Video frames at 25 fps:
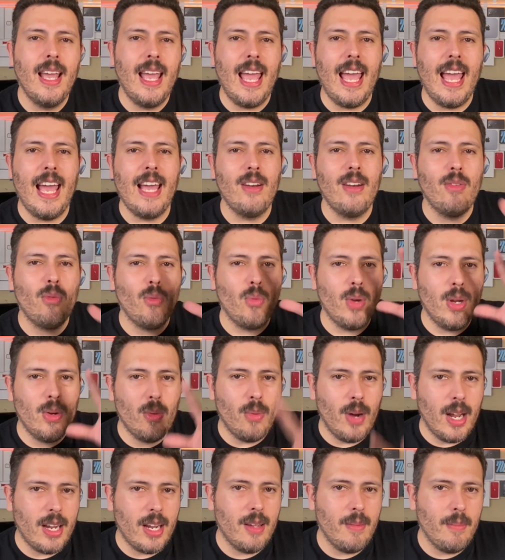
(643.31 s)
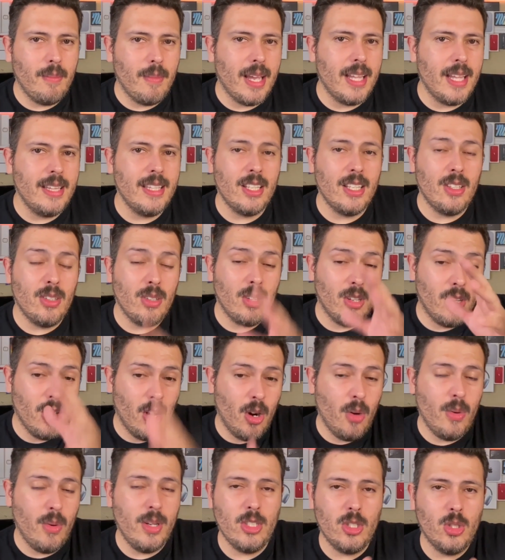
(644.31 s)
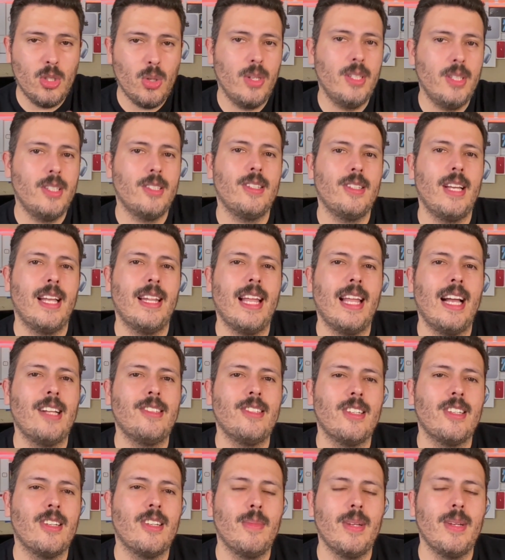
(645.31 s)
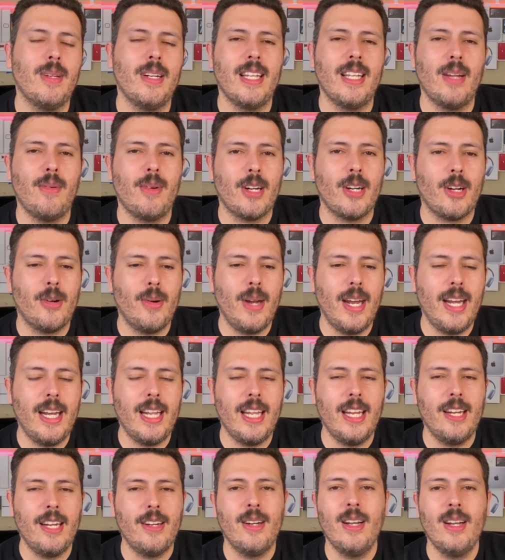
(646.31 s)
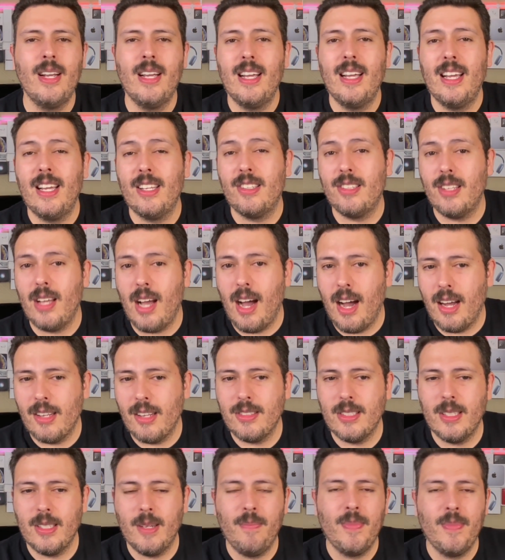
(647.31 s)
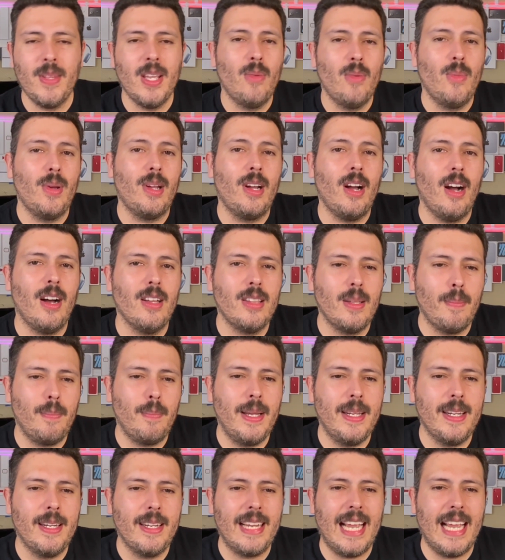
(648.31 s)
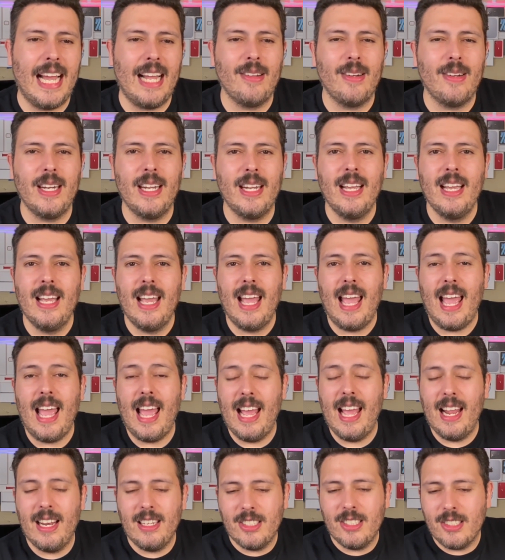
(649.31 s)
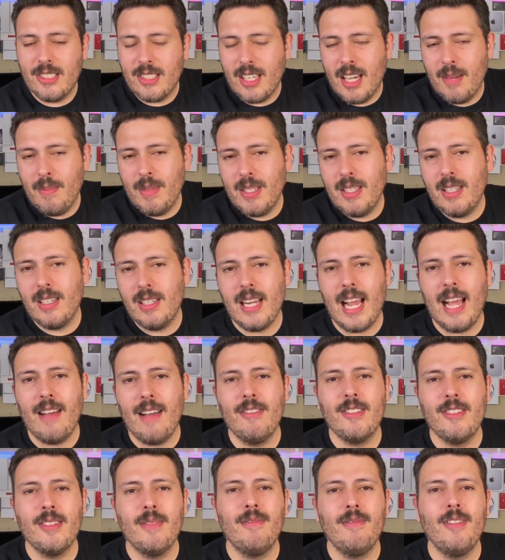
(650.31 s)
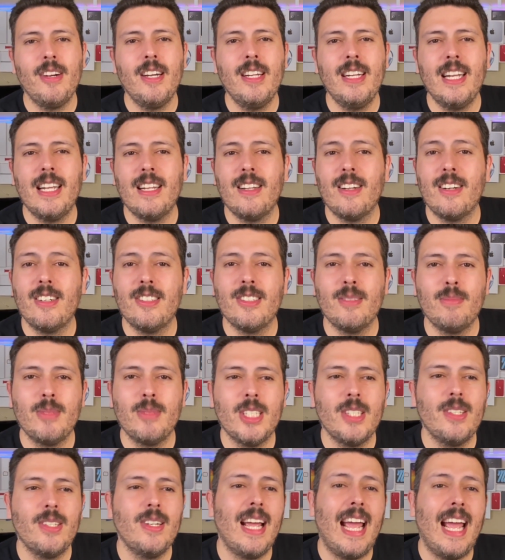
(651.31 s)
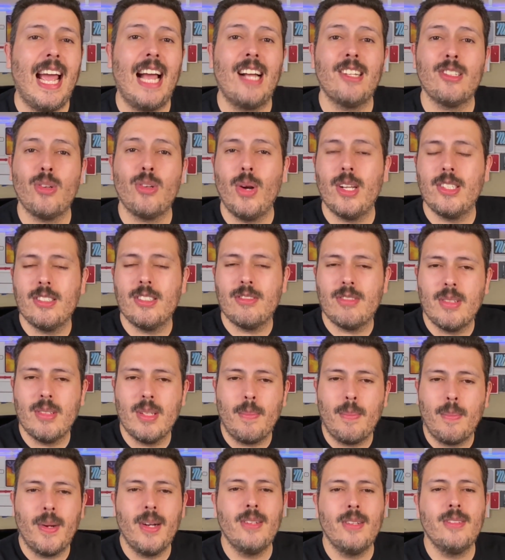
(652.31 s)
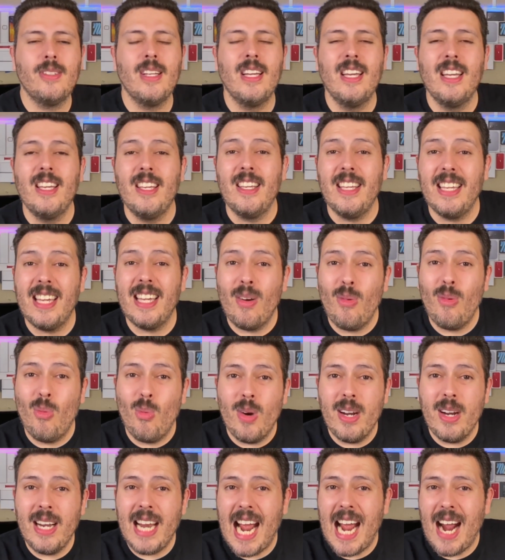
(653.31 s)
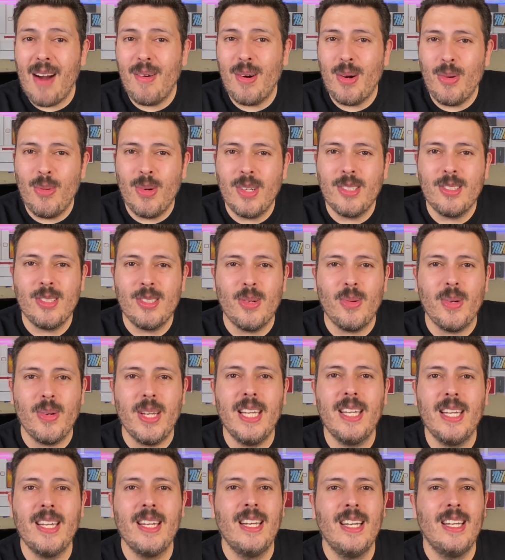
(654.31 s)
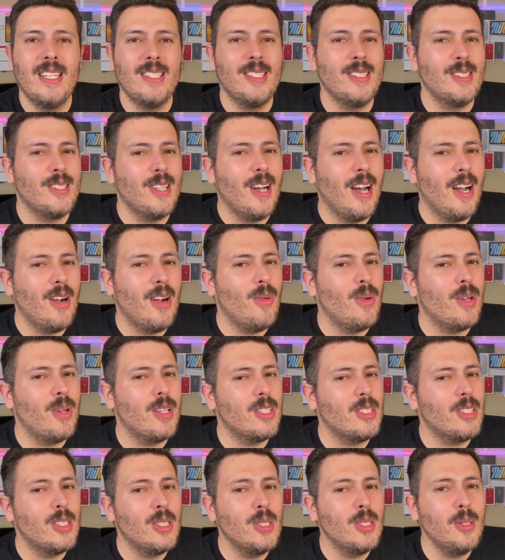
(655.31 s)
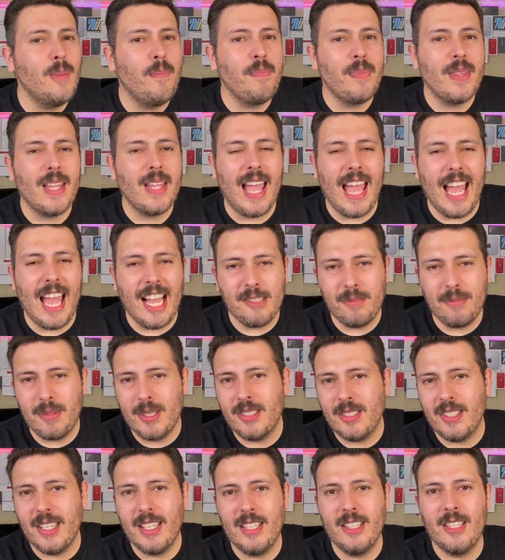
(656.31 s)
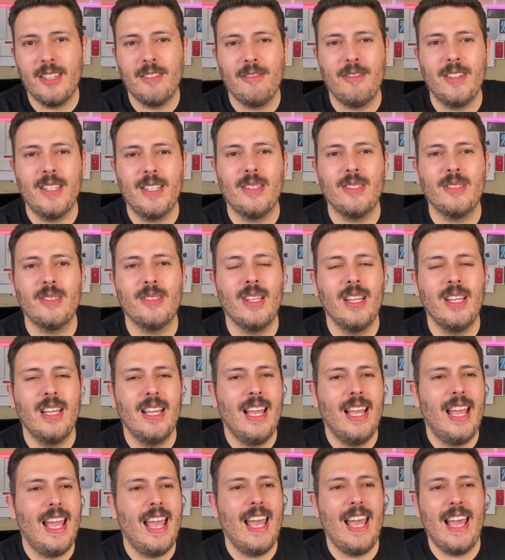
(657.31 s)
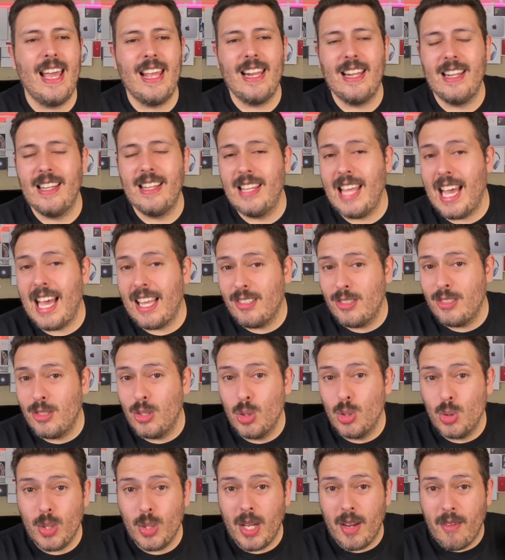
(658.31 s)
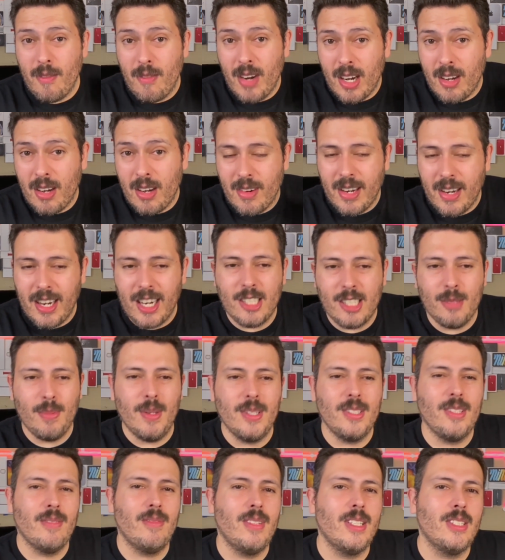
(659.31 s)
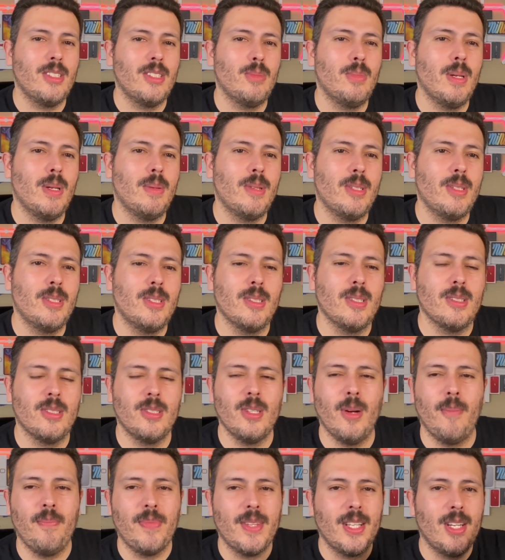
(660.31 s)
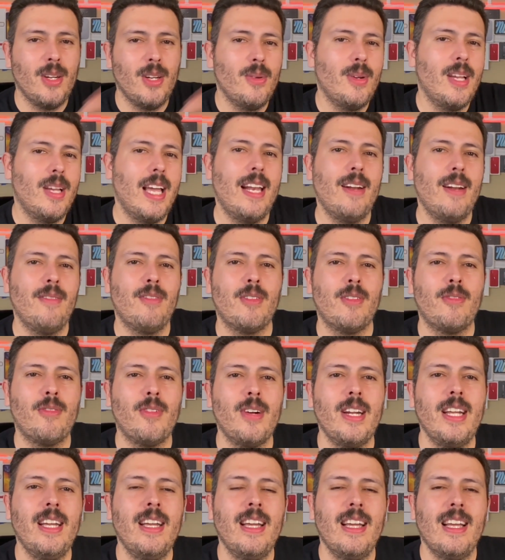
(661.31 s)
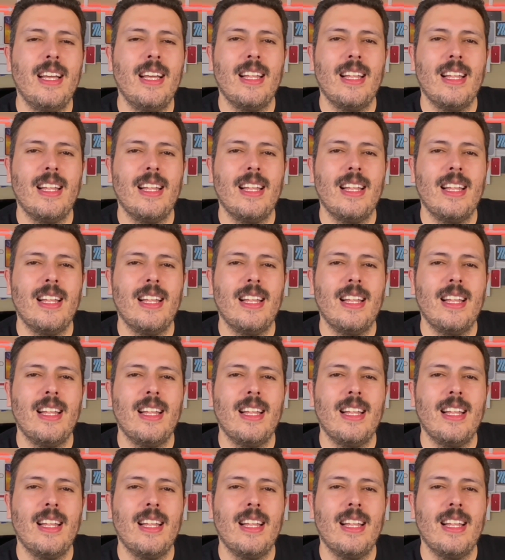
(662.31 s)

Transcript: And we recommend that you go and join this Atlassian community that we're creating here. It's awesome. We call it the Peanut Gallery. And just come and have some fun and learn some Jira, ask questions from the pros. You get one hour once a week to talk with two experts in their fields. And that's usually a very, very expensive thing to be able to do. So go get it for free.